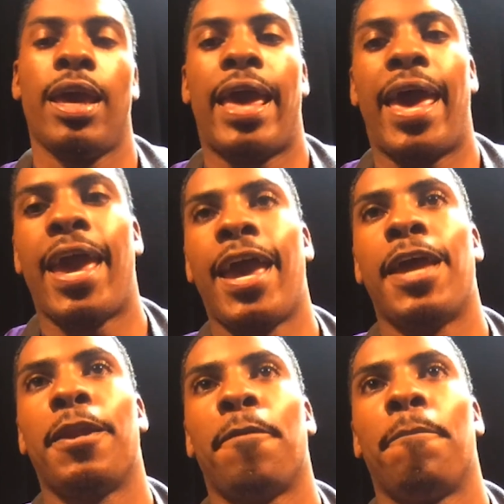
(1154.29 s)

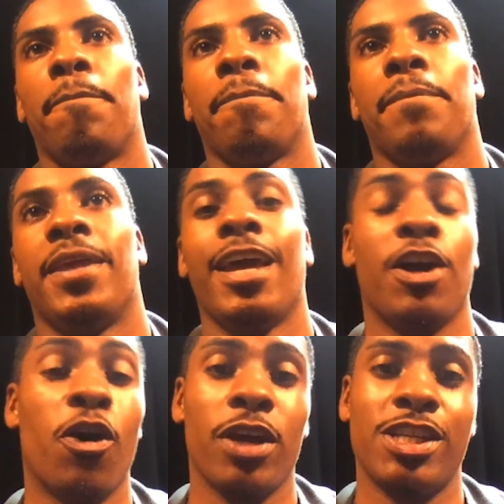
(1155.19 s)
And yeah,
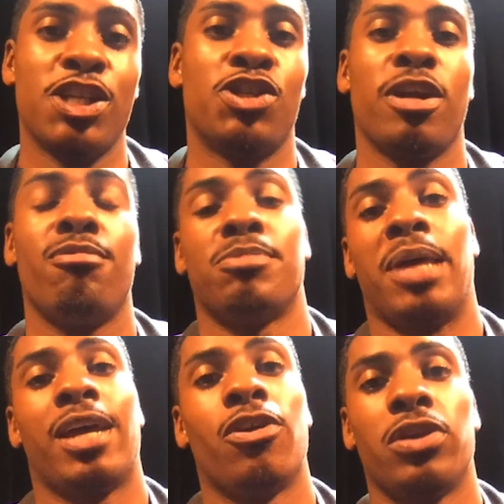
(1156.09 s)
go get your dreams,
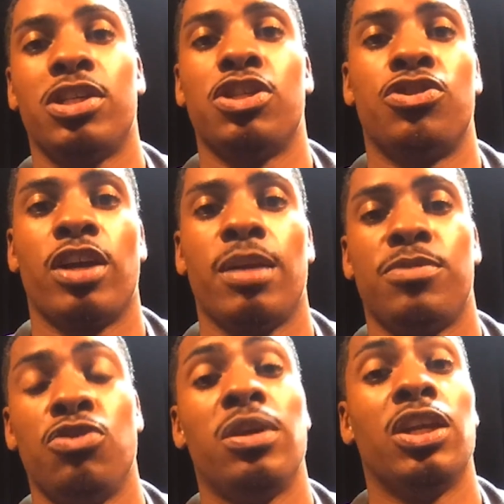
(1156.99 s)
man. Go get your dreams.
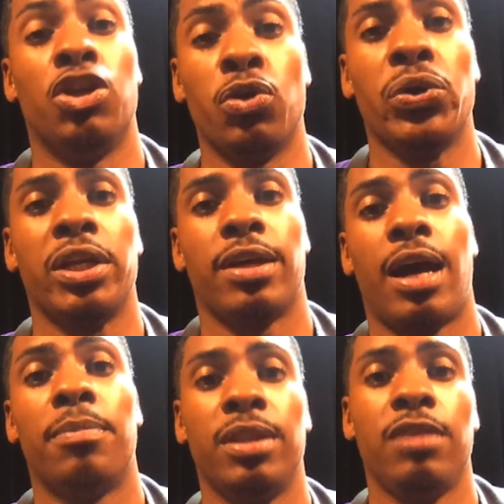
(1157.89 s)
You can do it. I
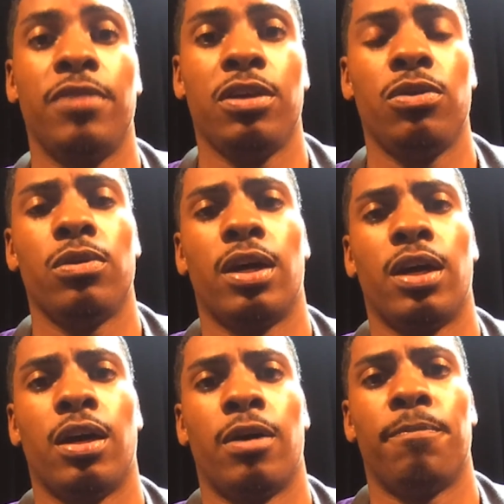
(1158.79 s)
believe in you.
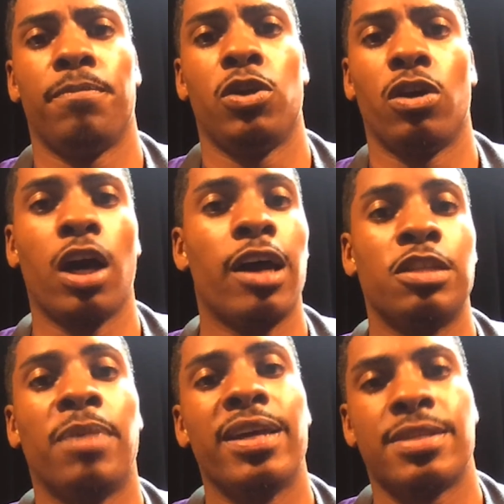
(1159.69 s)
God is
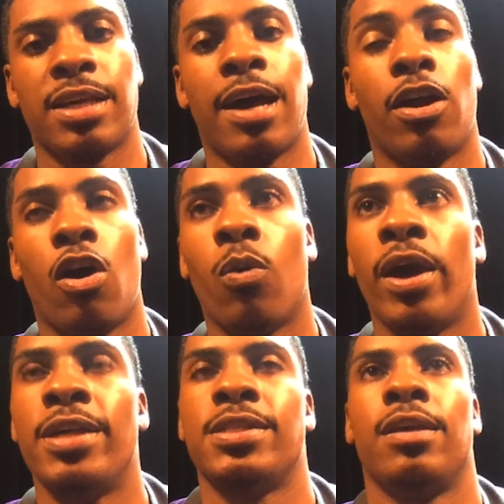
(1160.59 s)
by your side
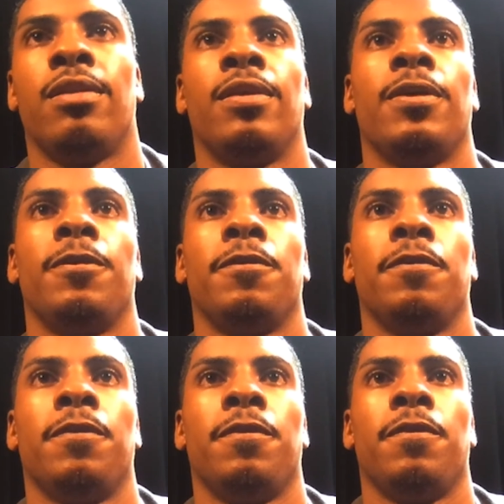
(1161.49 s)
always. And
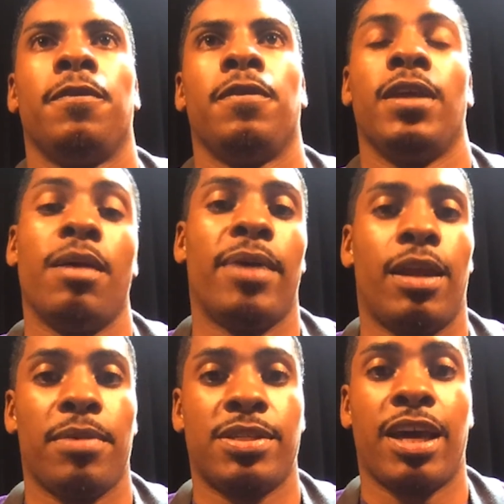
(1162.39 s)
yeah, man,
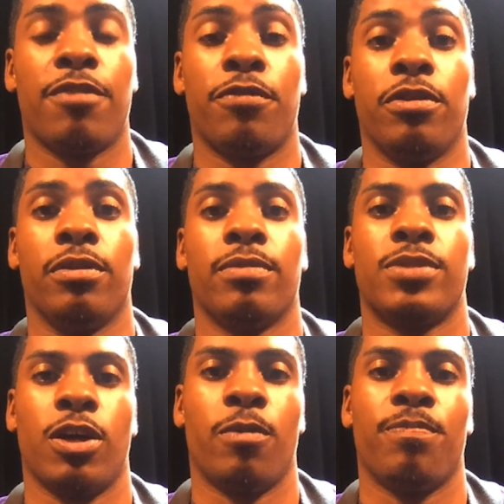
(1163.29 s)
I'm excited for you.
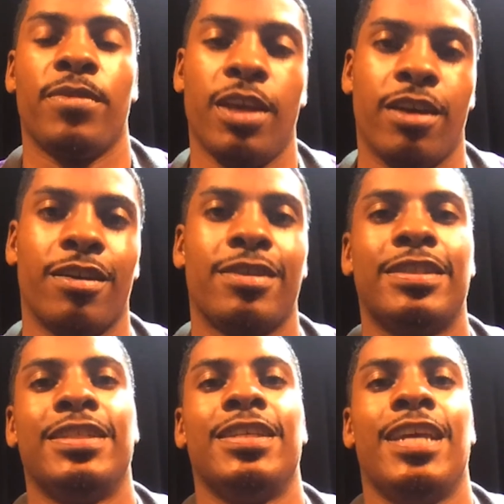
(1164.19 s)
So yeah,
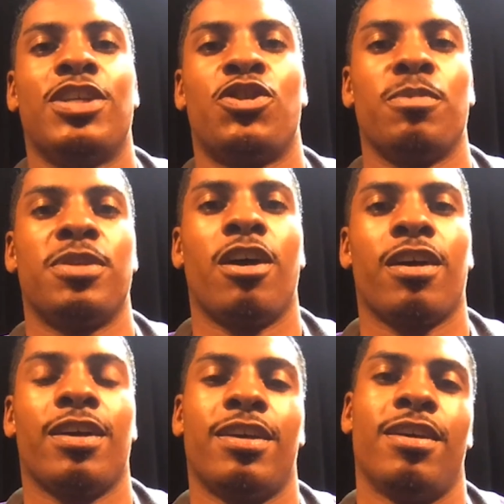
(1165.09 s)
it's Trip
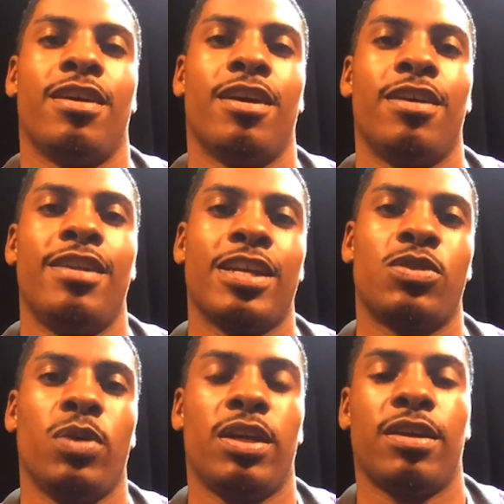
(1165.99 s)
Talk next
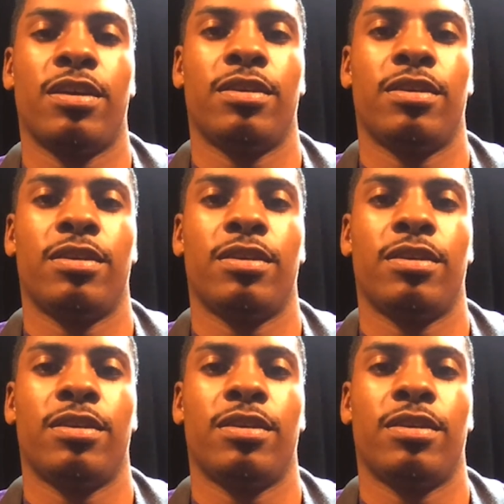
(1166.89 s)
week.